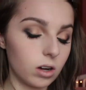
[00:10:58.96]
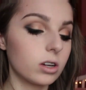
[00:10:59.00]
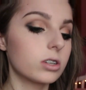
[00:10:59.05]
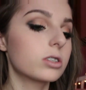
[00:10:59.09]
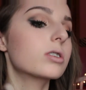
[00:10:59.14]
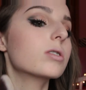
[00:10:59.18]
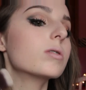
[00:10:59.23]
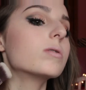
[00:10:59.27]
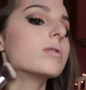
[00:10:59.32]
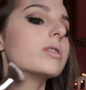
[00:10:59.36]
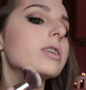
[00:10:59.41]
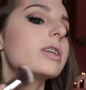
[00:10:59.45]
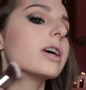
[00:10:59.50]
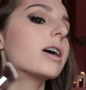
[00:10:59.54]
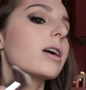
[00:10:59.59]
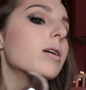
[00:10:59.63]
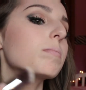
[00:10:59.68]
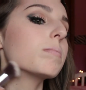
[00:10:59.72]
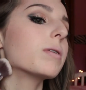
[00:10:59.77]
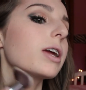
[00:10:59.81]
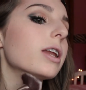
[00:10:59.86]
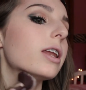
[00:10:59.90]
Also
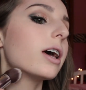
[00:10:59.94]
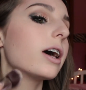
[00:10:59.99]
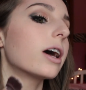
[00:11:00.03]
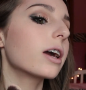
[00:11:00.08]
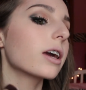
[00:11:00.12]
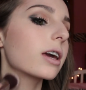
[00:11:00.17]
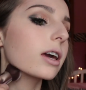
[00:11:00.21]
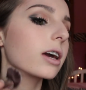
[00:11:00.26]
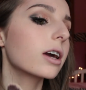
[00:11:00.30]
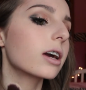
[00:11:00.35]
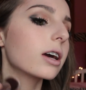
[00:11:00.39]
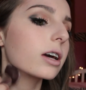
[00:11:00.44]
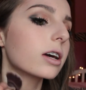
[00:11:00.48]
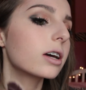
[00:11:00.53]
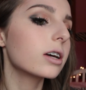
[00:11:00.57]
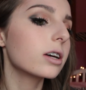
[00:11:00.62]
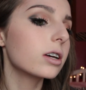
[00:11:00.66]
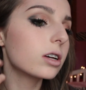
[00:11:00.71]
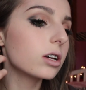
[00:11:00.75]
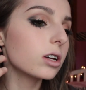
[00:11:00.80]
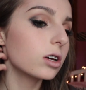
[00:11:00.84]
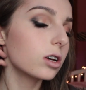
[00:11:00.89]
down my neck
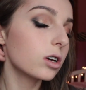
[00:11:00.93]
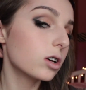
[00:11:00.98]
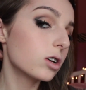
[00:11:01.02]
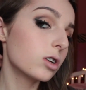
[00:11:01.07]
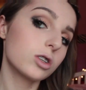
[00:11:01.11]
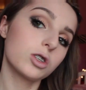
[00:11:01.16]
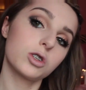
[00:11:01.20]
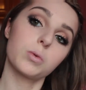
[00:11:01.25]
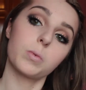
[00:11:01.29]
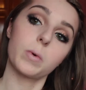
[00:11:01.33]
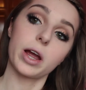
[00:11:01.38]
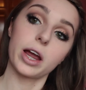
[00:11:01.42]
to